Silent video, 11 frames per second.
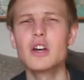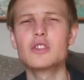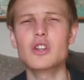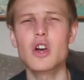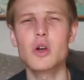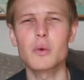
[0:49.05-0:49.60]

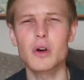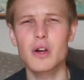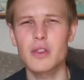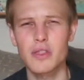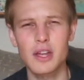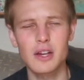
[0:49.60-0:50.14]
so
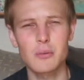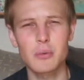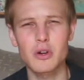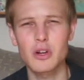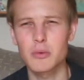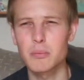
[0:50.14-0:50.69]
they
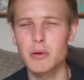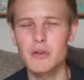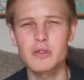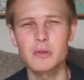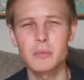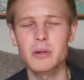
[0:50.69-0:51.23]
look good
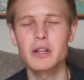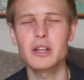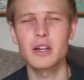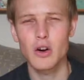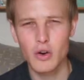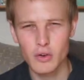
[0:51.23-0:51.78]

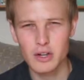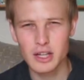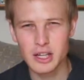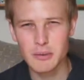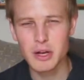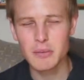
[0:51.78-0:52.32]
profitably on
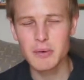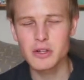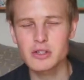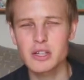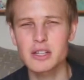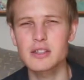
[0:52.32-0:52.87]
eBay
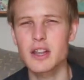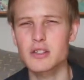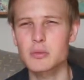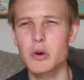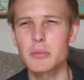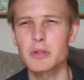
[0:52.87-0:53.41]
mostly, so
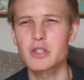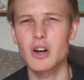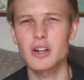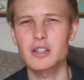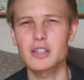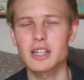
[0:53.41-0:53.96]
that's what I'll be
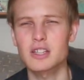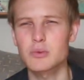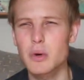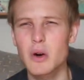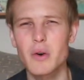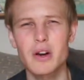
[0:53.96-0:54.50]
targeting as well.